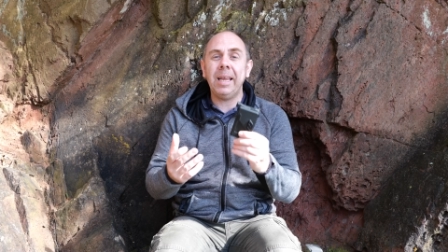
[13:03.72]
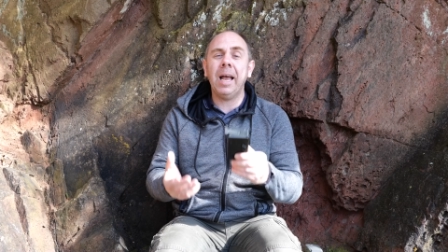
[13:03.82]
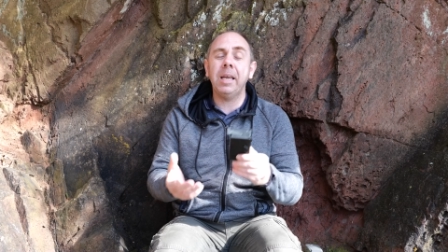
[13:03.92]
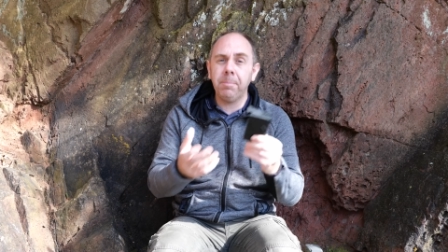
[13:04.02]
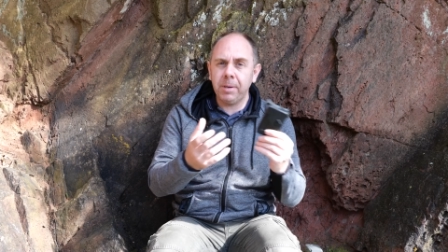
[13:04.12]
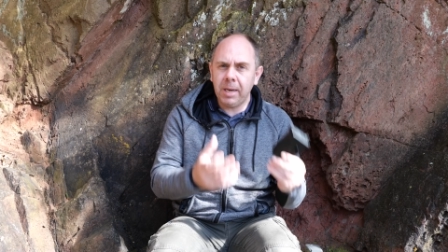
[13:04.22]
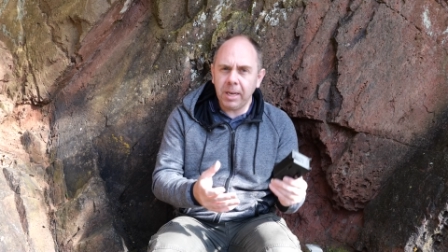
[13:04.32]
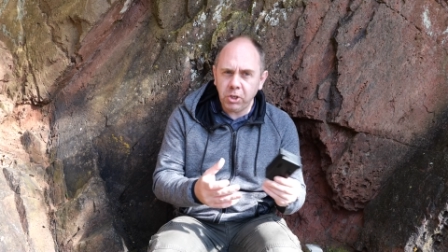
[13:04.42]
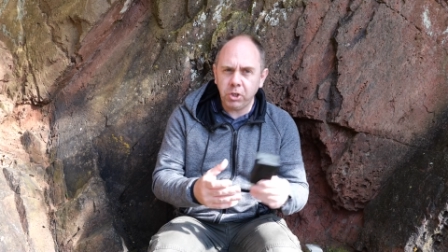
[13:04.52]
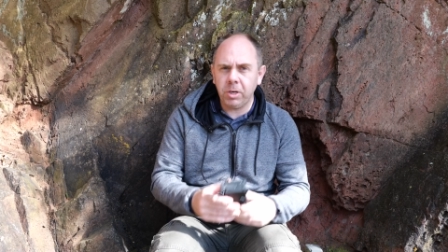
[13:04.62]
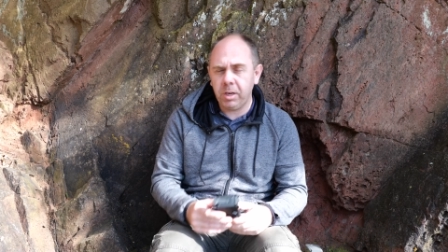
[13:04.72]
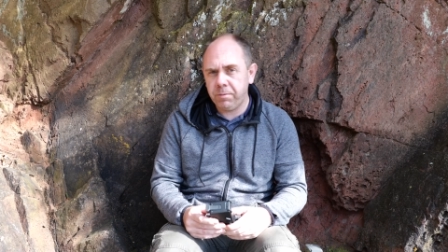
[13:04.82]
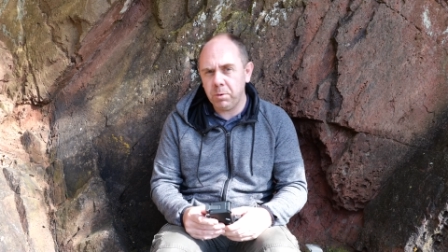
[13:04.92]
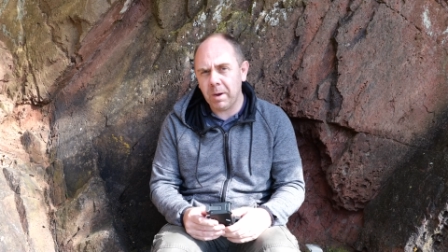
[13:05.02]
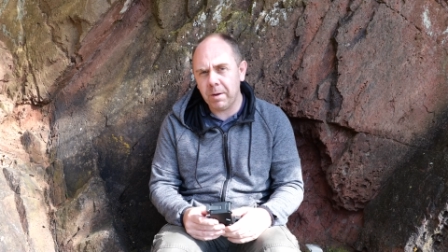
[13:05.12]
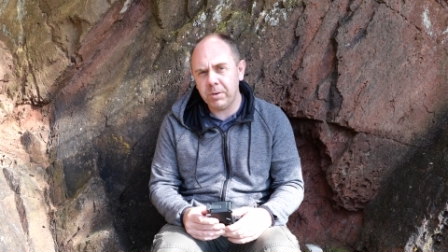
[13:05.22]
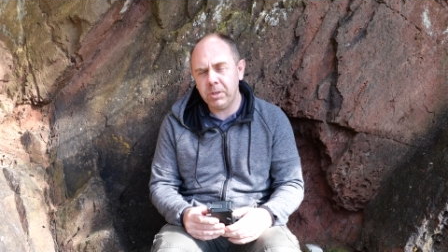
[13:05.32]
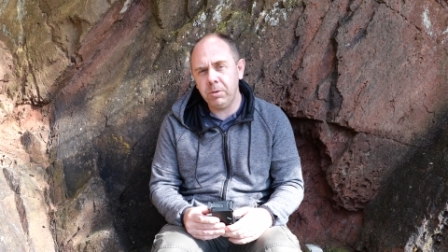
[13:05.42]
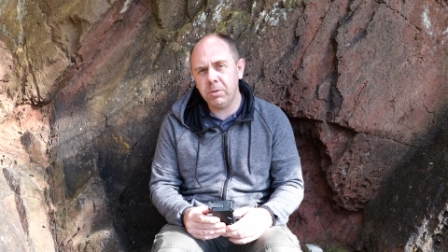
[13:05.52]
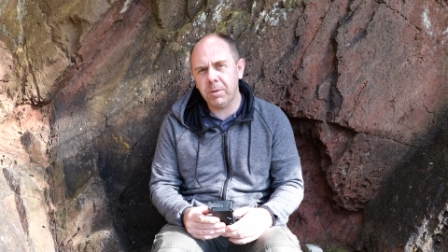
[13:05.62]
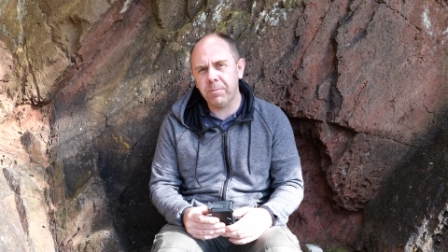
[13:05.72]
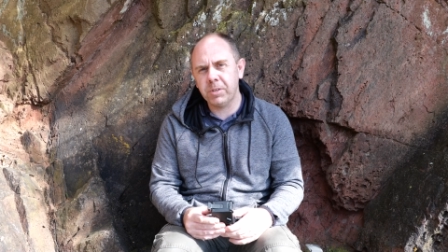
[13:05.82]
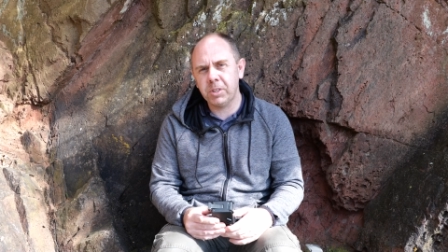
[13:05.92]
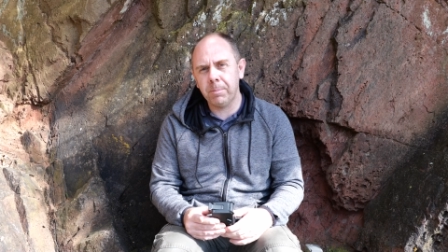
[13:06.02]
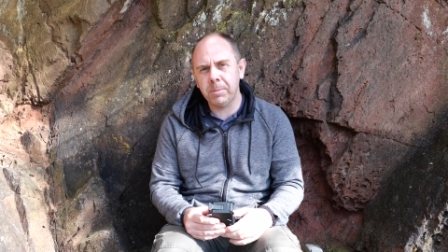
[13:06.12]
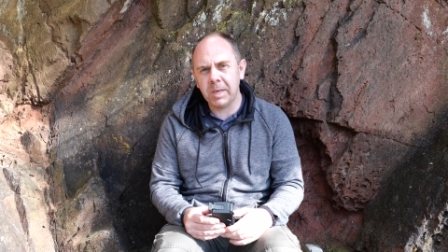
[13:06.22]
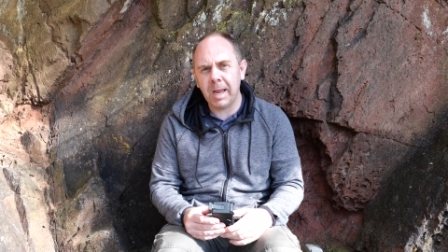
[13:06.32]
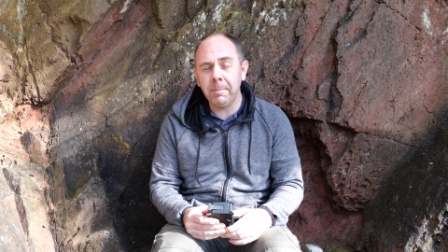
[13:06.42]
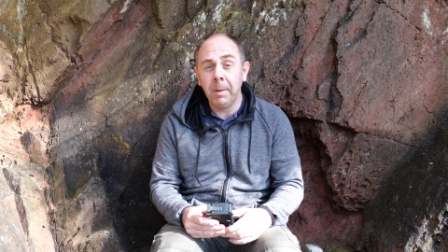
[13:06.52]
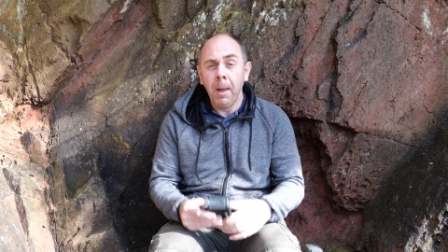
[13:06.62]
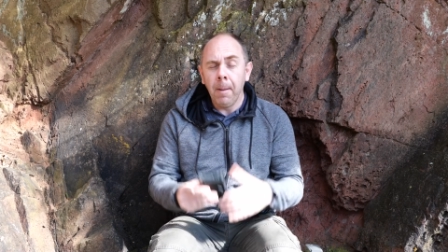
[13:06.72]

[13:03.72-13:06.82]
hibernation if you haven't used them for some time.